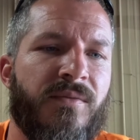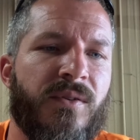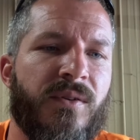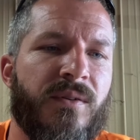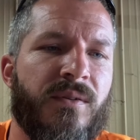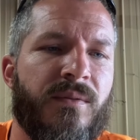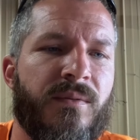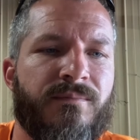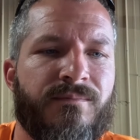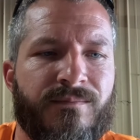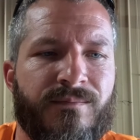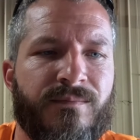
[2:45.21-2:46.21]
for
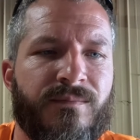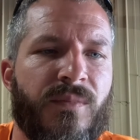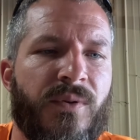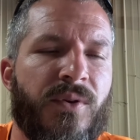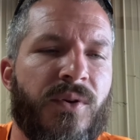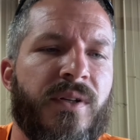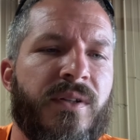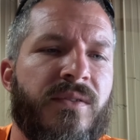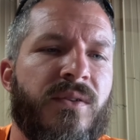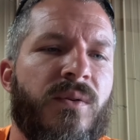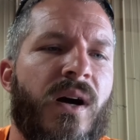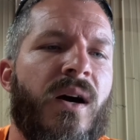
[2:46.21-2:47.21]

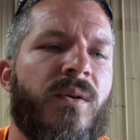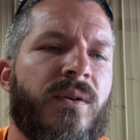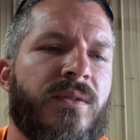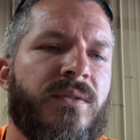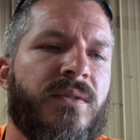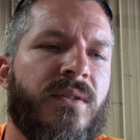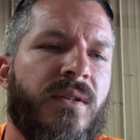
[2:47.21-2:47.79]
32 hours.